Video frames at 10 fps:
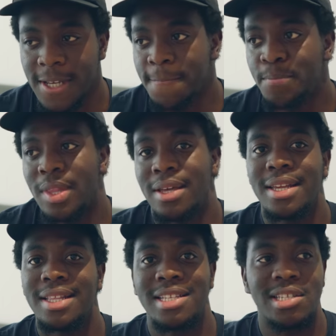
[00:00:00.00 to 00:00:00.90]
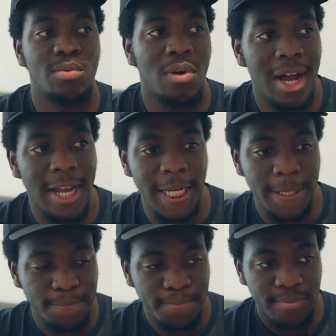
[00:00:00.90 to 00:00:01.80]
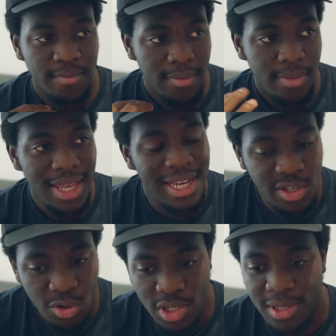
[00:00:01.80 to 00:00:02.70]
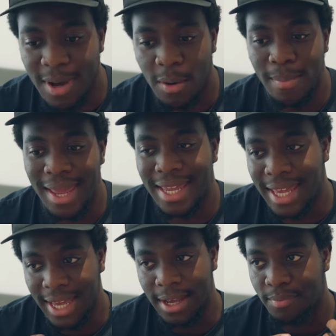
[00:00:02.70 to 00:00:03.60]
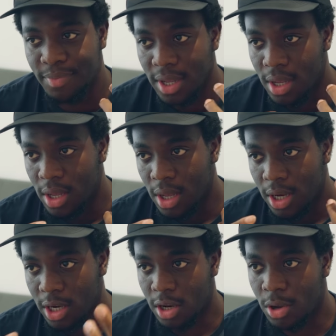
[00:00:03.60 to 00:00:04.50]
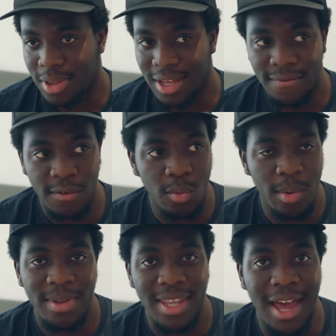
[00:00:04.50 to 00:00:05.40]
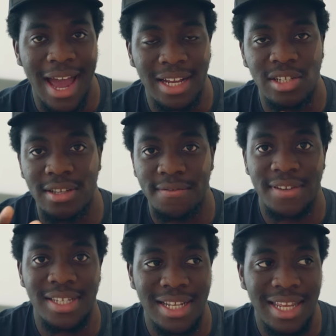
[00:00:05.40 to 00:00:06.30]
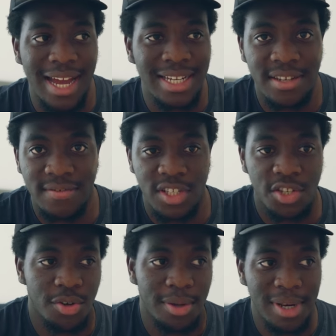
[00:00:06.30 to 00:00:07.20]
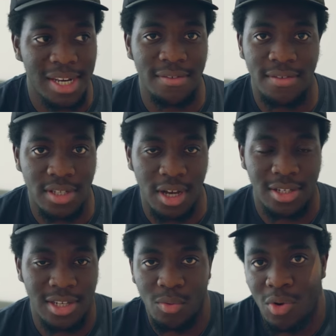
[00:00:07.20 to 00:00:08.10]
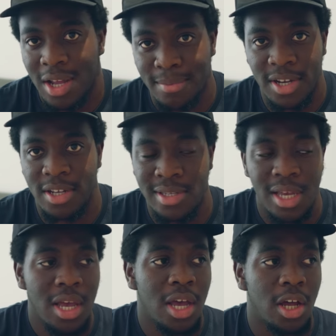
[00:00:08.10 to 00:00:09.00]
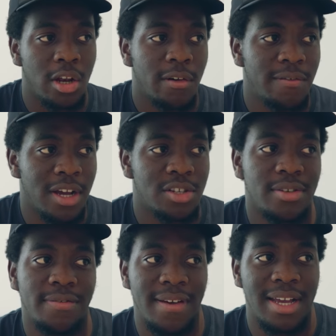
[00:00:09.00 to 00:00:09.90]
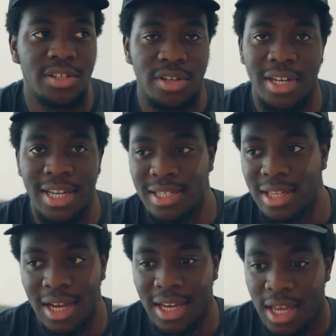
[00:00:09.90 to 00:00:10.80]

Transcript: And I think this is why he talks about making clothing for women that are actually physically active and doing many different tasks at work because a lot of luxury fashion is like